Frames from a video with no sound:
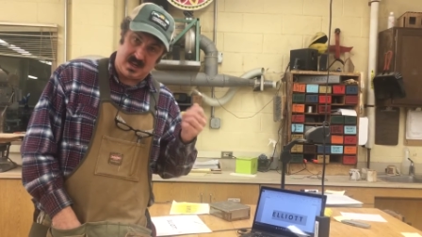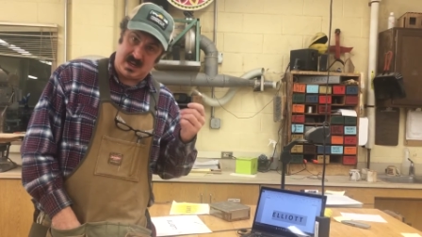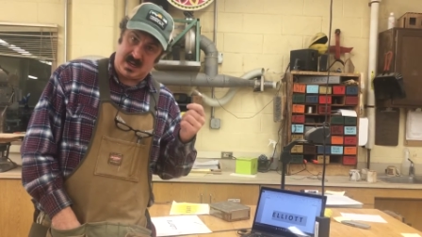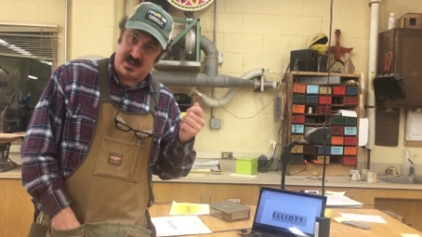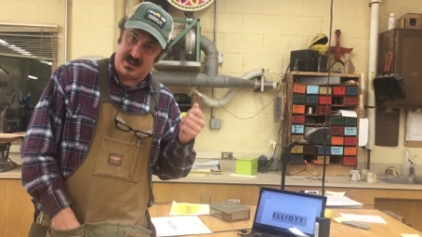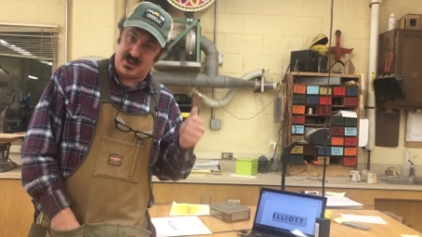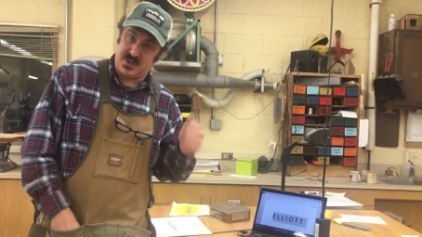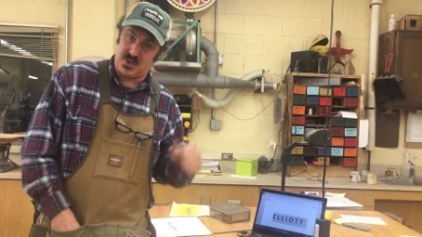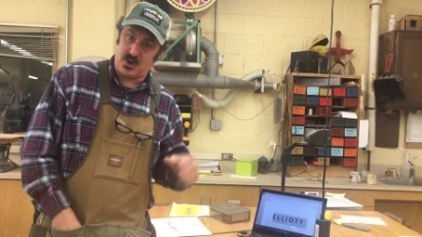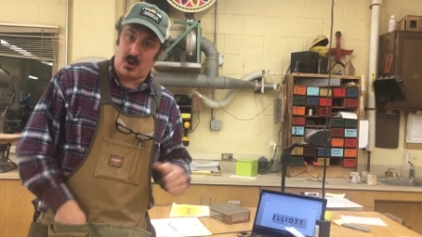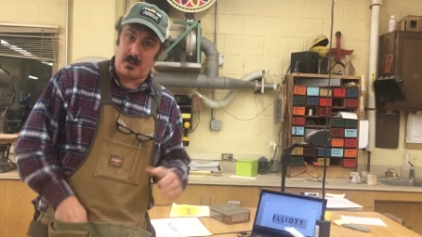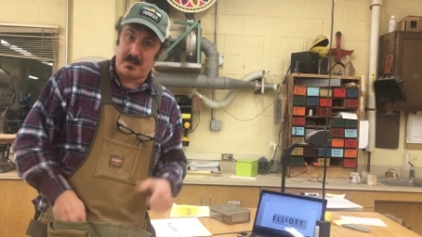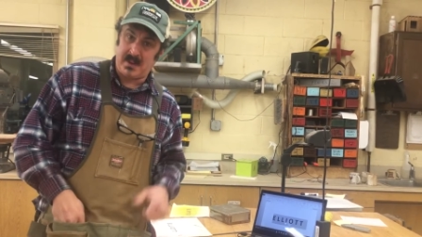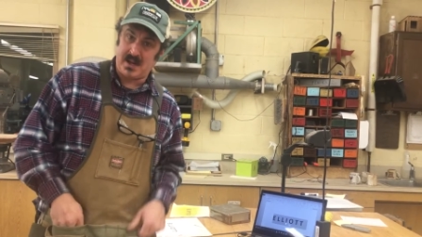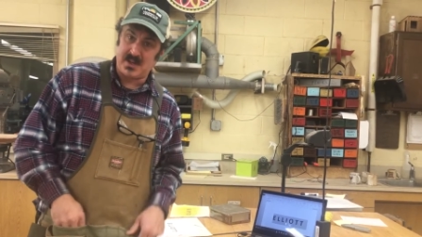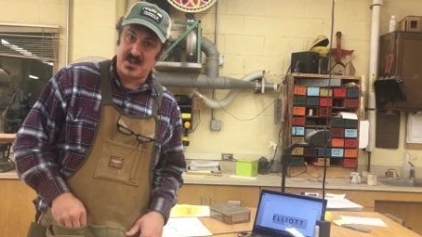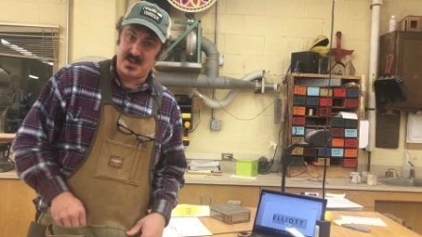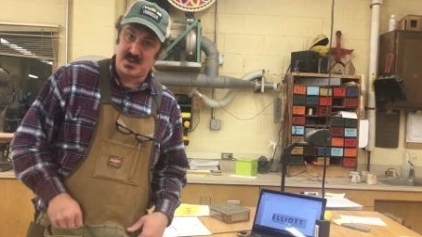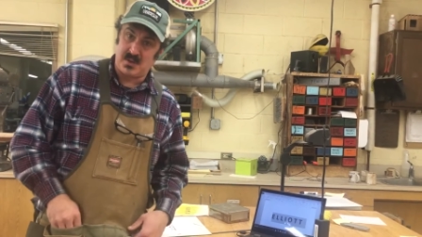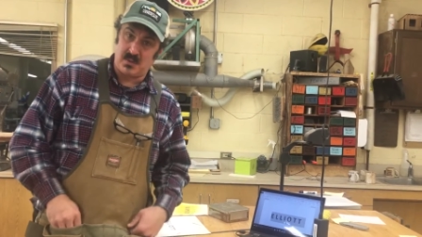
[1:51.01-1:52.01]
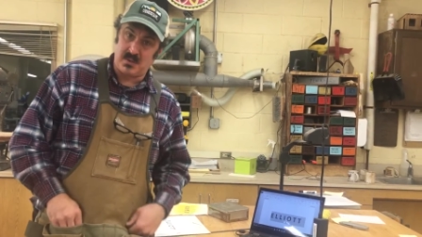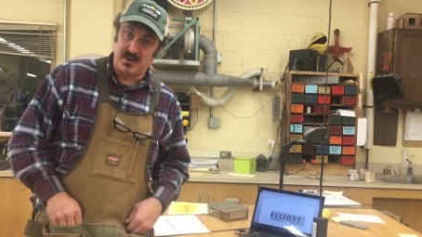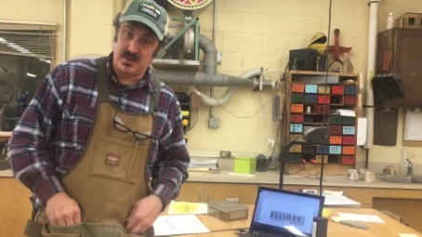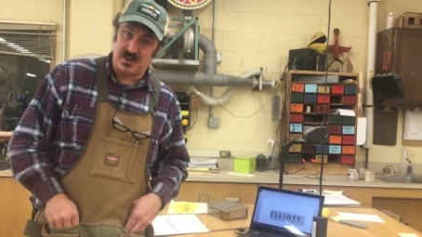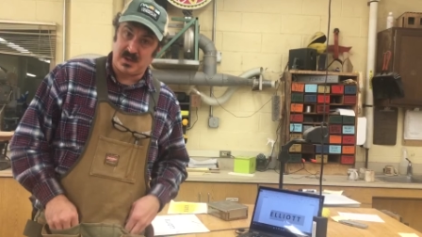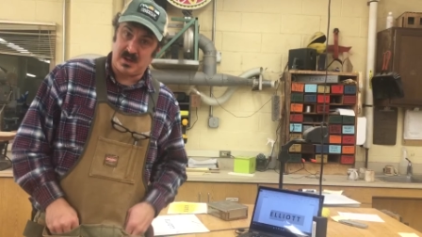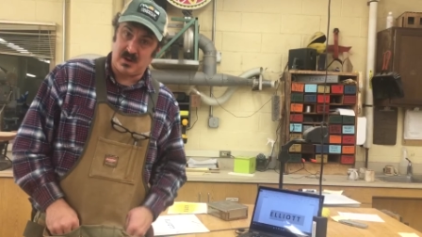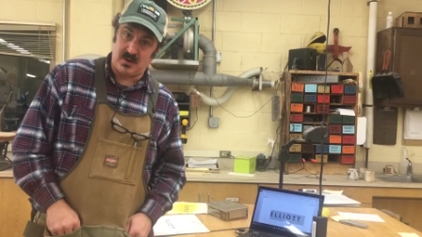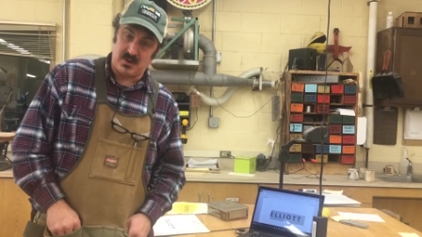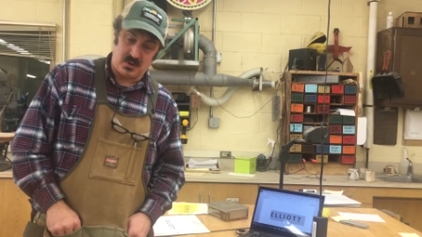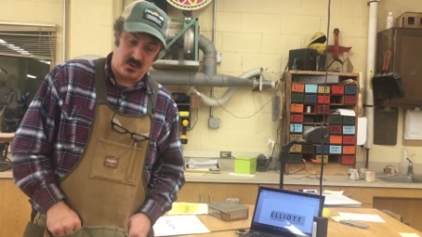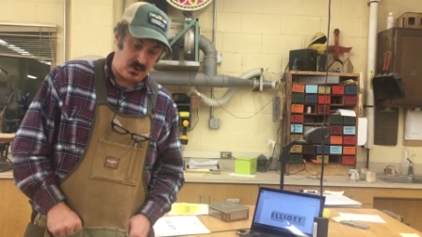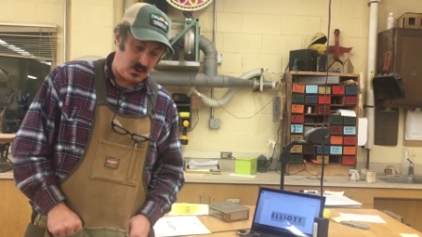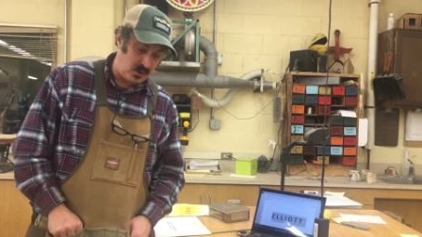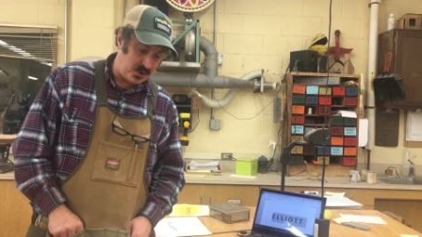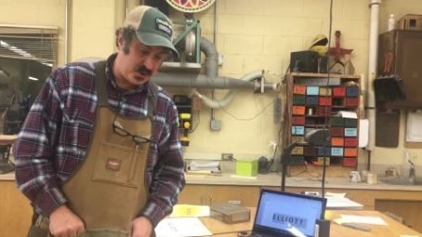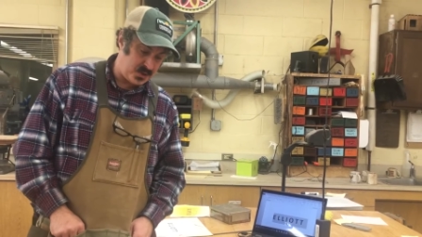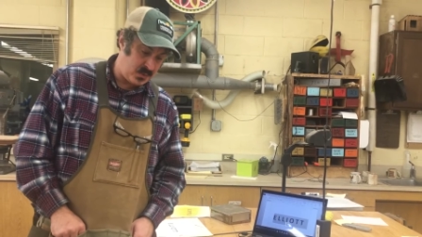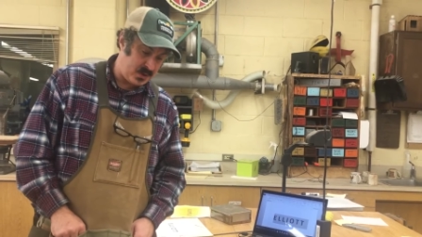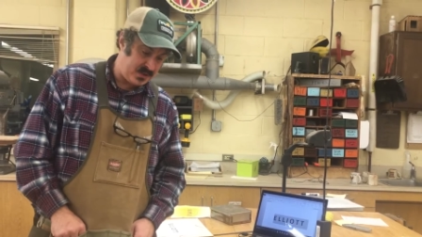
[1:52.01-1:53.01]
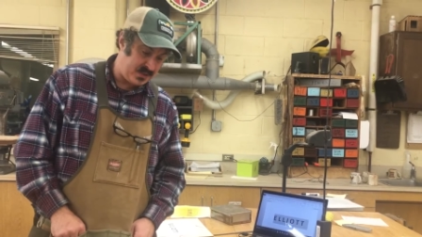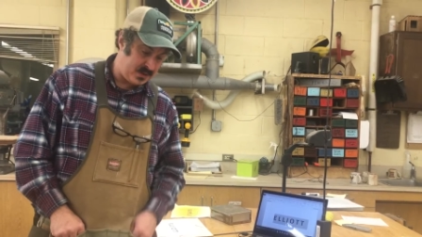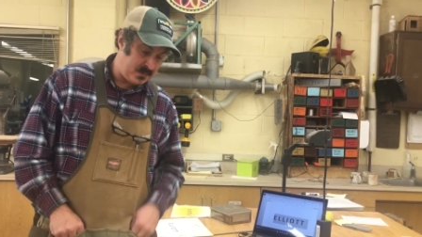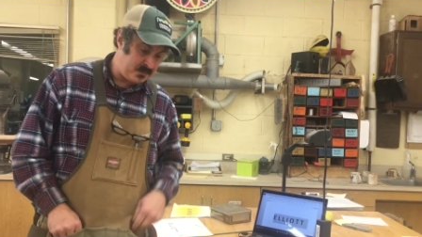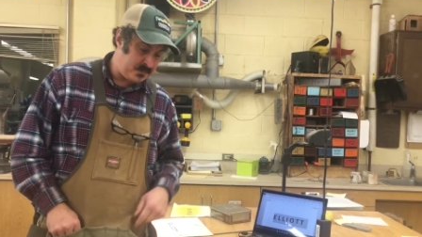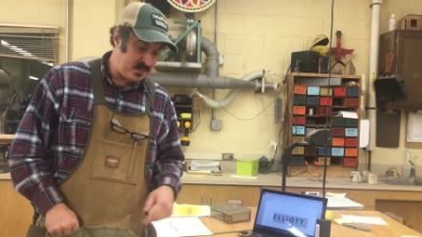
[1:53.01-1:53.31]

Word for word: and the sharp edges don't, don't hurt you with.